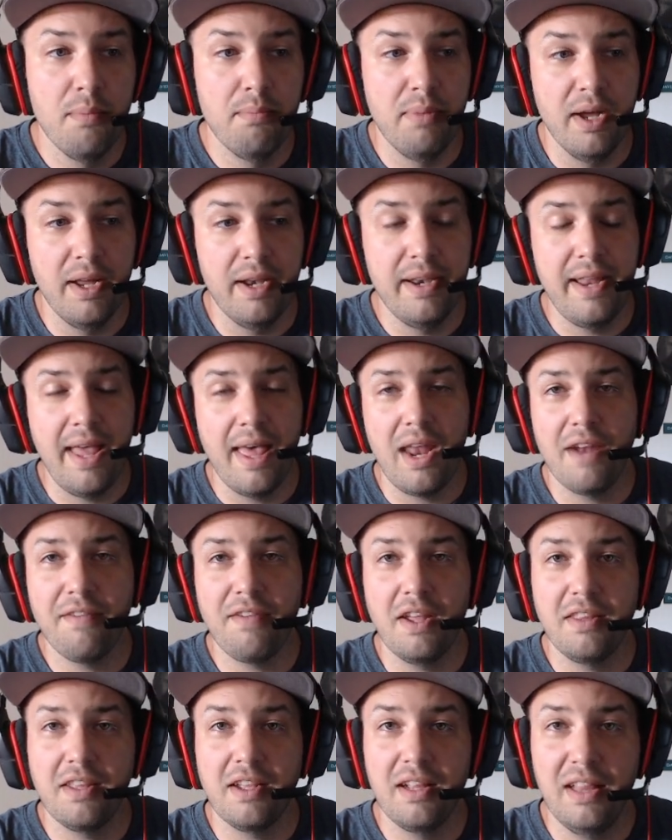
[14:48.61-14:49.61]
But now that
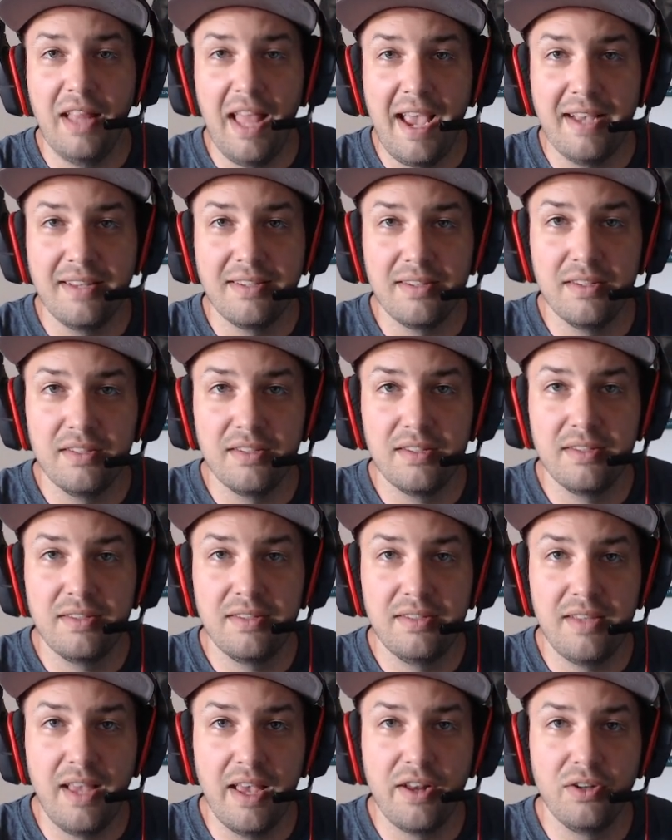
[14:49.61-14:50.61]
I've got the classes
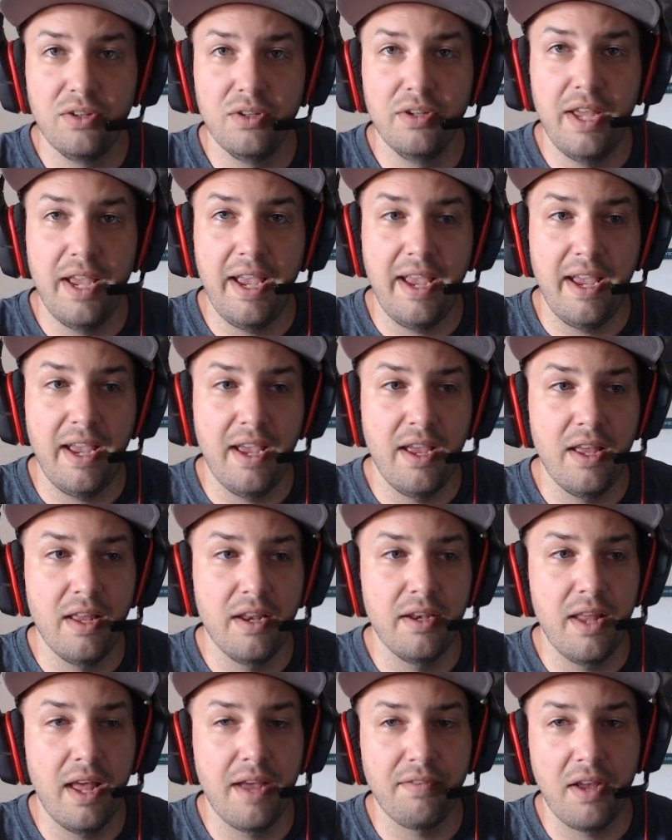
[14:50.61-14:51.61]
settled
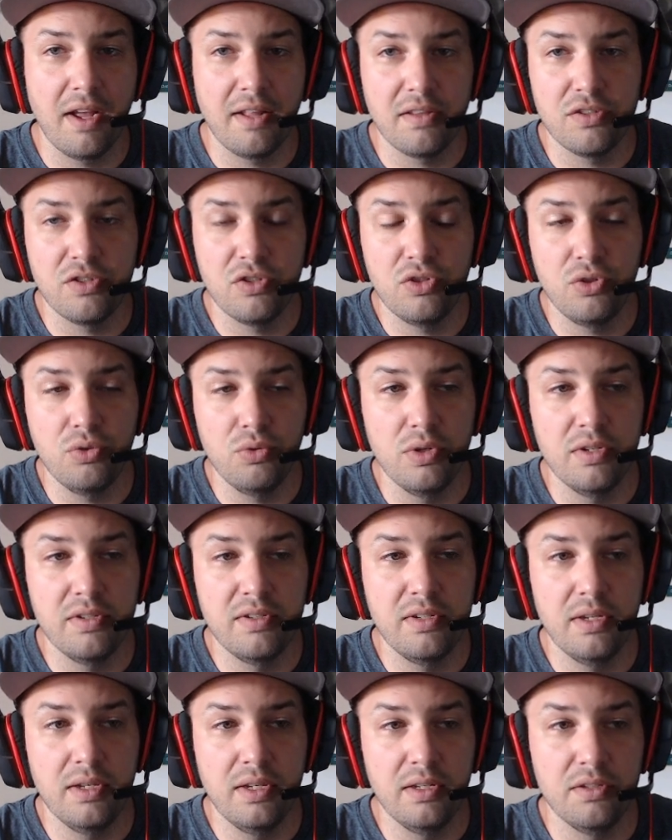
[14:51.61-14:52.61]
and I've got the
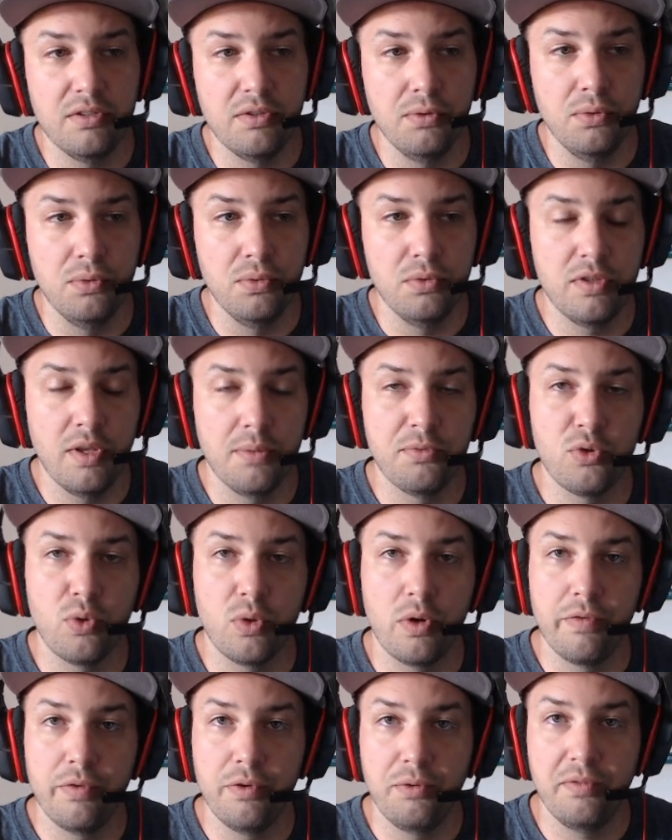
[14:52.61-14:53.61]
students into some
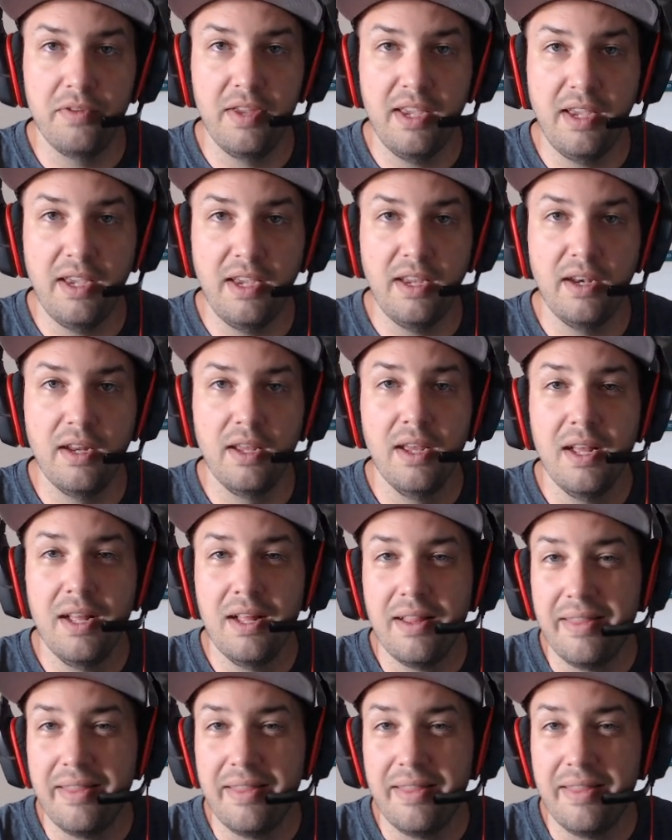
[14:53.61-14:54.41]
sort of routine,